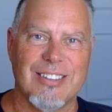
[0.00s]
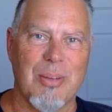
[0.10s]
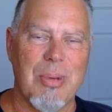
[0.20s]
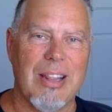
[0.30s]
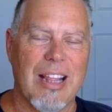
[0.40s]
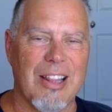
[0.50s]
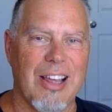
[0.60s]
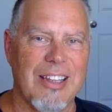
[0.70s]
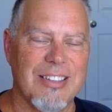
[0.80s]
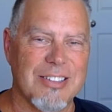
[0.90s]
been that
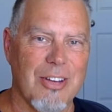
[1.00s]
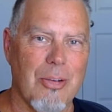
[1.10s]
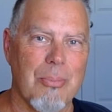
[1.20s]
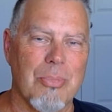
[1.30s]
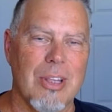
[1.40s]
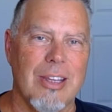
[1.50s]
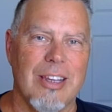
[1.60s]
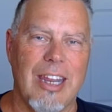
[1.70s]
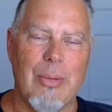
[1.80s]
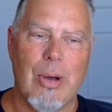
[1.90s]
light. So
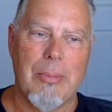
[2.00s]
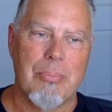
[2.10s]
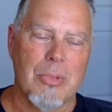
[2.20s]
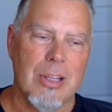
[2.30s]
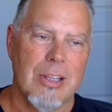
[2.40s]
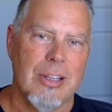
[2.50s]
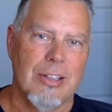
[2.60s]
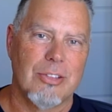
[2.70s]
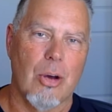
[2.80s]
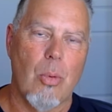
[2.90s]
anyway,
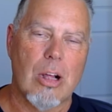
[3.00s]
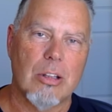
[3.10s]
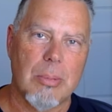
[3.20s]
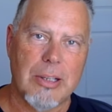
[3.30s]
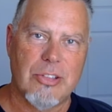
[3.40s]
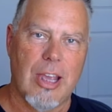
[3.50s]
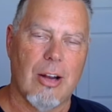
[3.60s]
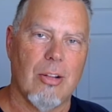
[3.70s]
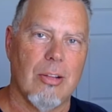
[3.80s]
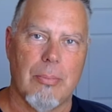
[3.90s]
welcome to my
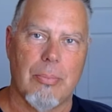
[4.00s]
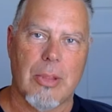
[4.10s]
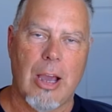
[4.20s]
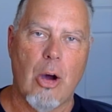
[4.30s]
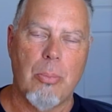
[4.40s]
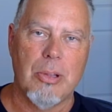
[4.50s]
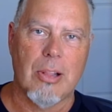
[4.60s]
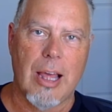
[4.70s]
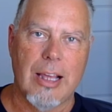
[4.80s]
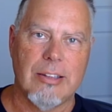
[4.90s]
channel. I hope you
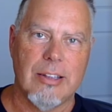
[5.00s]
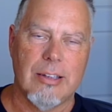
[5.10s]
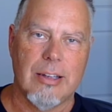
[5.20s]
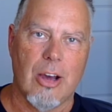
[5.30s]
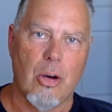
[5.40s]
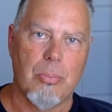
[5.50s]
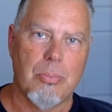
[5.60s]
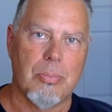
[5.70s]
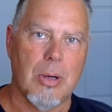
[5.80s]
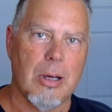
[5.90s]
liked it. I hope
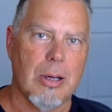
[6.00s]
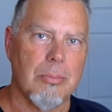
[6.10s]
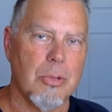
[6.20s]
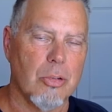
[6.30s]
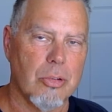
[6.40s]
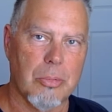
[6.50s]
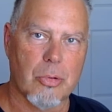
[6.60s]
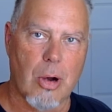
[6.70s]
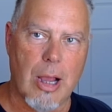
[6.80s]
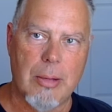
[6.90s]
you'll
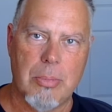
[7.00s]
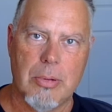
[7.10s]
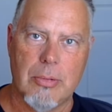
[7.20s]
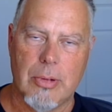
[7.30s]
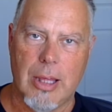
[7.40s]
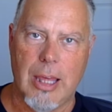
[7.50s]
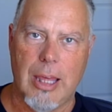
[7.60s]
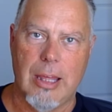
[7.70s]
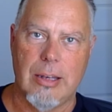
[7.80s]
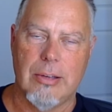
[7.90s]
subscribe.
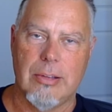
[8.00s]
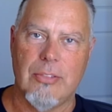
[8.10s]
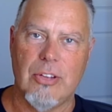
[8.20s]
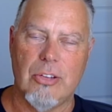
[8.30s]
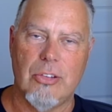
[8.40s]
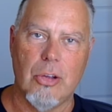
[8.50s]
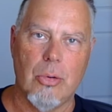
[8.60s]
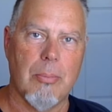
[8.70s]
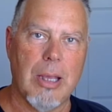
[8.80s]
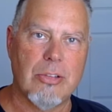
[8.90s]
And if you do,
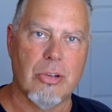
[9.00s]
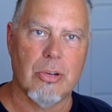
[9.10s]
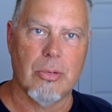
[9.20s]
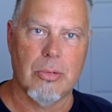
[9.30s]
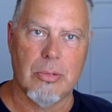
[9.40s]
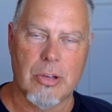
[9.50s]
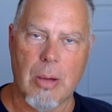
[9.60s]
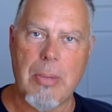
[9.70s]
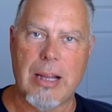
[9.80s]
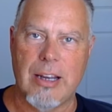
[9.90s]
make sure come
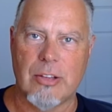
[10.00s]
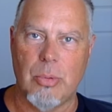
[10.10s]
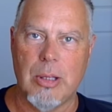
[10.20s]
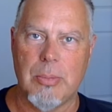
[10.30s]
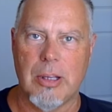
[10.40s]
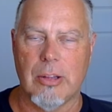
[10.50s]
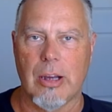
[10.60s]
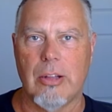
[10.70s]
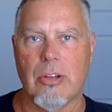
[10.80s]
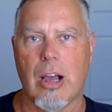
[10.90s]
back next week, because I'm
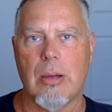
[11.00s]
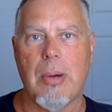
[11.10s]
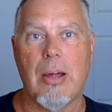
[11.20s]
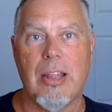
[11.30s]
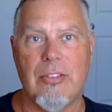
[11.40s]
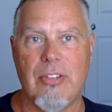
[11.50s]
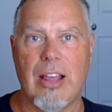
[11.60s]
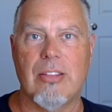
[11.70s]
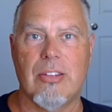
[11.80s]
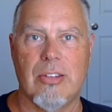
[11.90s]
going to talk about
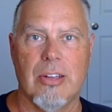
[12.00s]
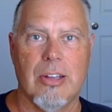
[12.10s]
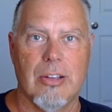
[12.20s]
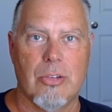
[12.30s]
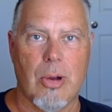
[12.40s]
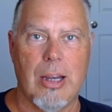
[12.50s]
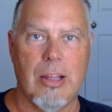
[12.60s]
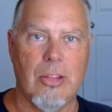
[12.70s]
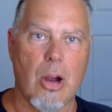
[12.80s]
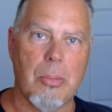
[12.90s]
advanced training. In
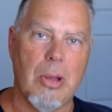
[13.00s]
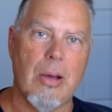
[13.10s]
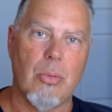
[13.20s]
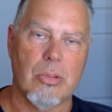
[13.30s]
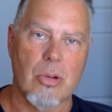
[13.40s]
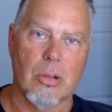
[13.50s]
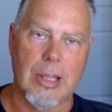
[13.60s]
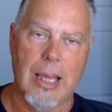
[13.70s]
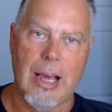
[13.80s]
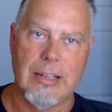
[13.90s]
the Army, we have what's called
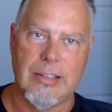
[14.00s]
AIT.